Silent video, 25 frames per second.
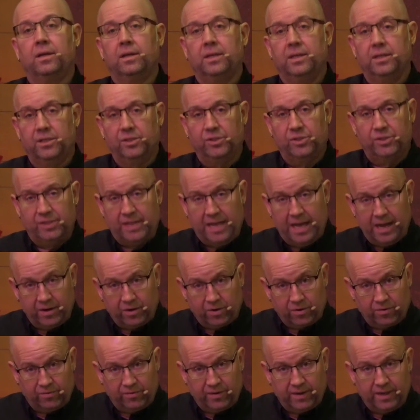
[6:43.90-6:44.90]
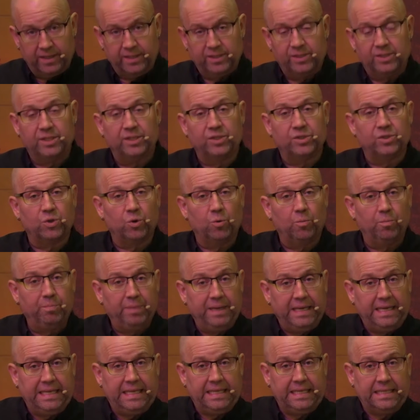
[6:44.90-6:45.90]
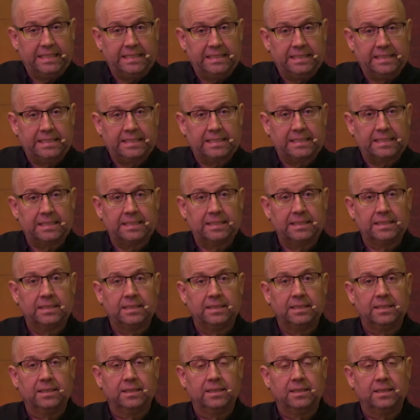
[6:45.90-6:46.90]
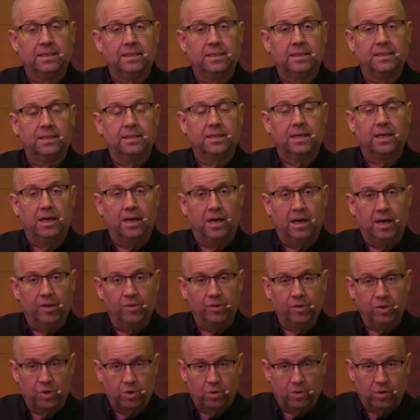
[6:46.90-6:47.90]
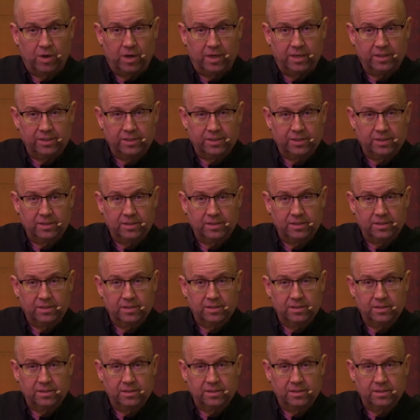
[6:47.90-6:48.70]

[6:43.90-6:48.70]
his sacrifice, his obedience on the cross.